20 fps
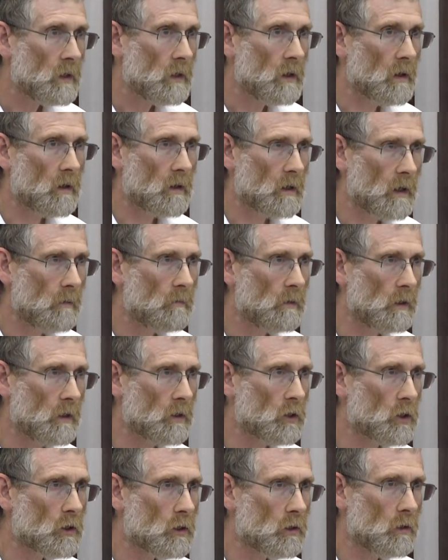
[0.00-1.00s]

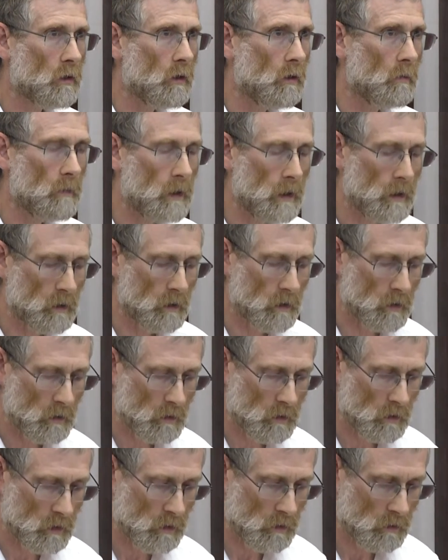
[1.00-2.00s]
established among
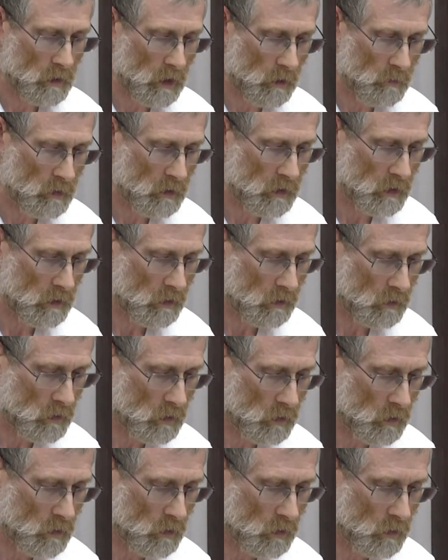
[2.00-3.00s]

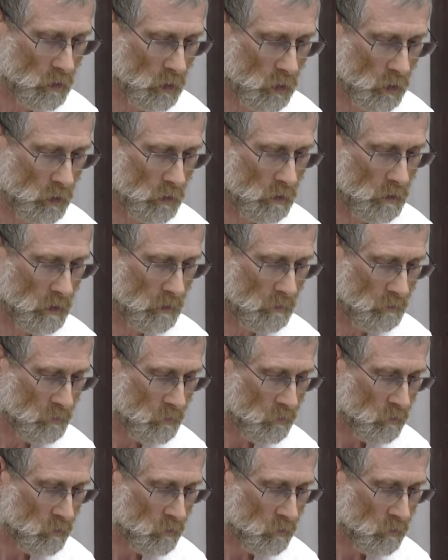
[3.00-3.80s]
Rabbinite Jewry.